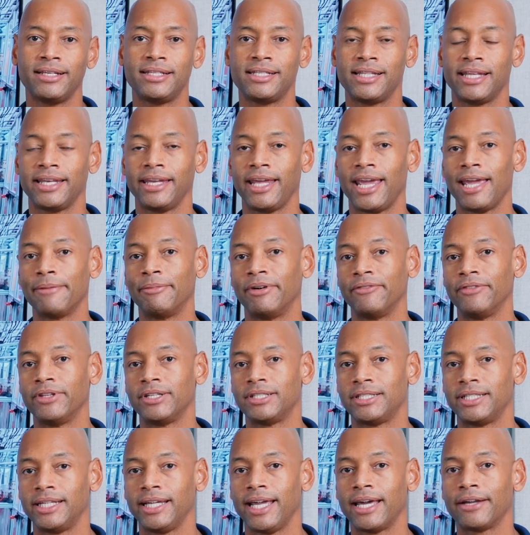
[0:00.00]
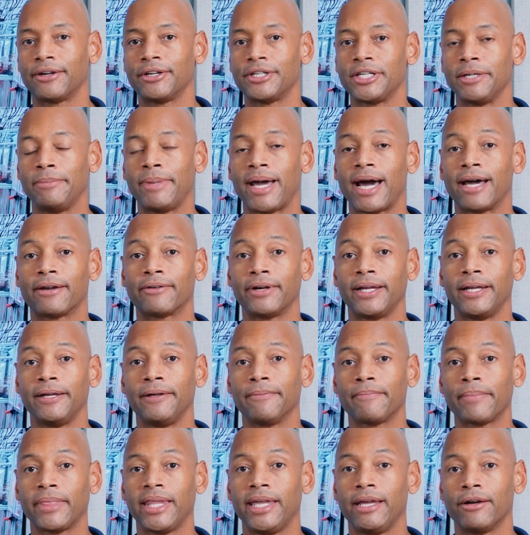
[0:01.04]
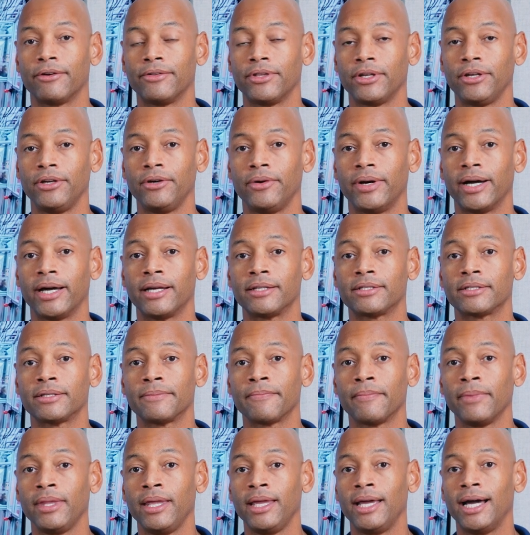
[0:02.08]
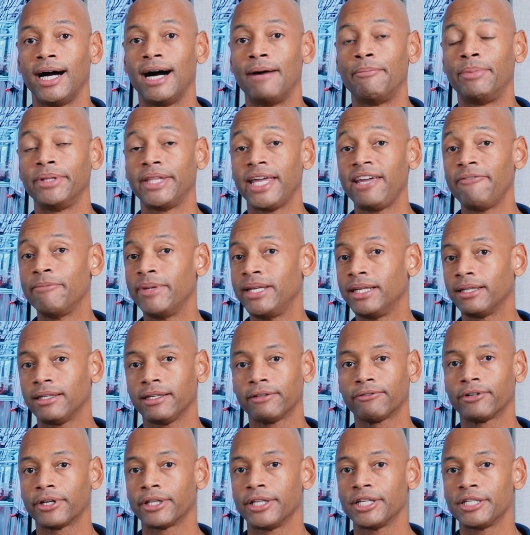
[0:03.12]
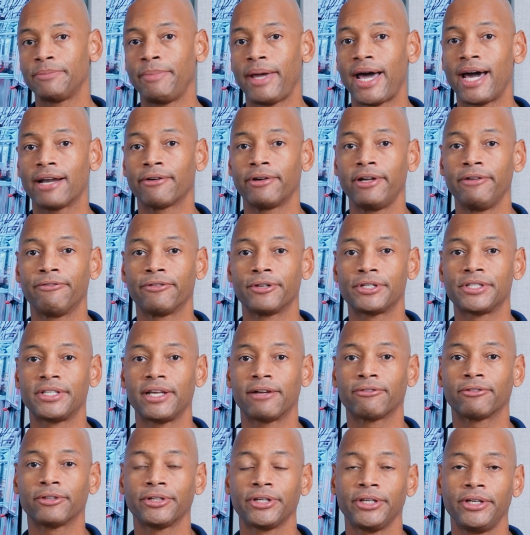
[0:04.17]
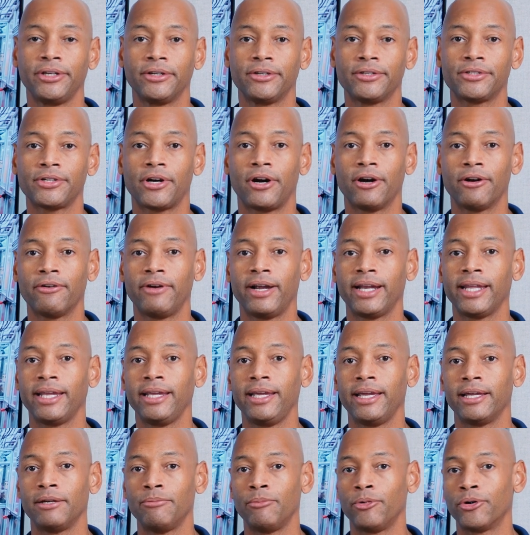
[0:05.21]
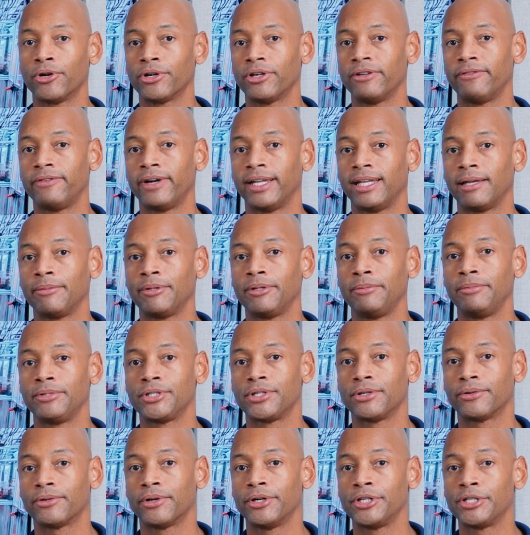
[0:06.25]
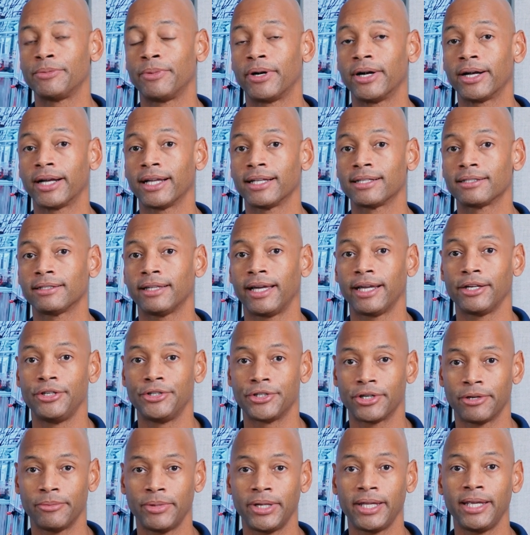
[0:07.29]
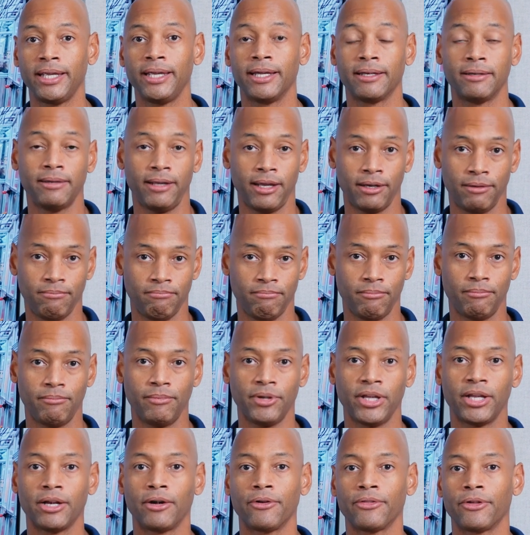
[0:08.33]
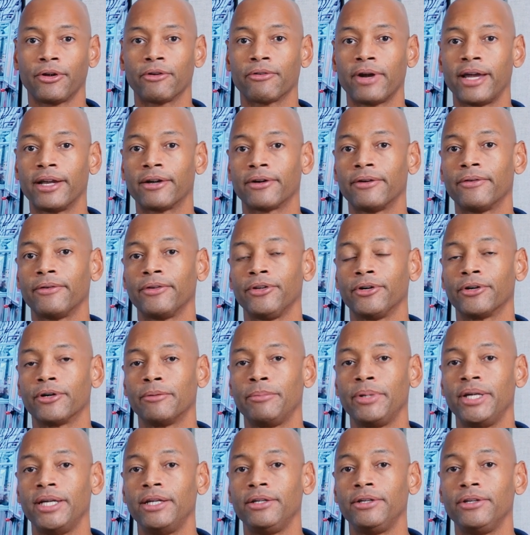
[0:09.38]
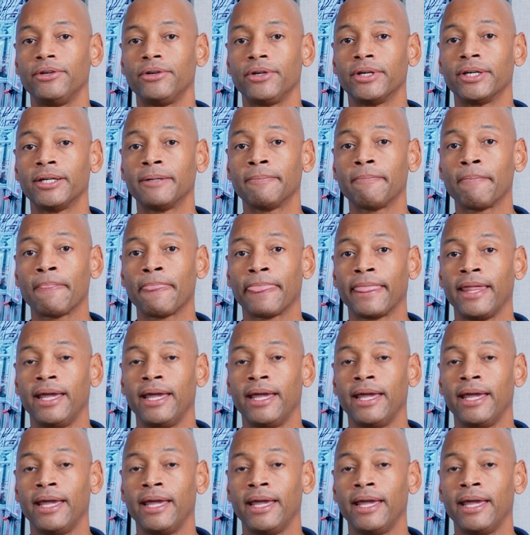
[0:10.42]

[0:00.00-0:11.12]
is the name of the SigEnergy battery here in the U S. Um, but they've been delivering this battery for several years already in more developed storage markets like Germany and, and you know, the greater European Union.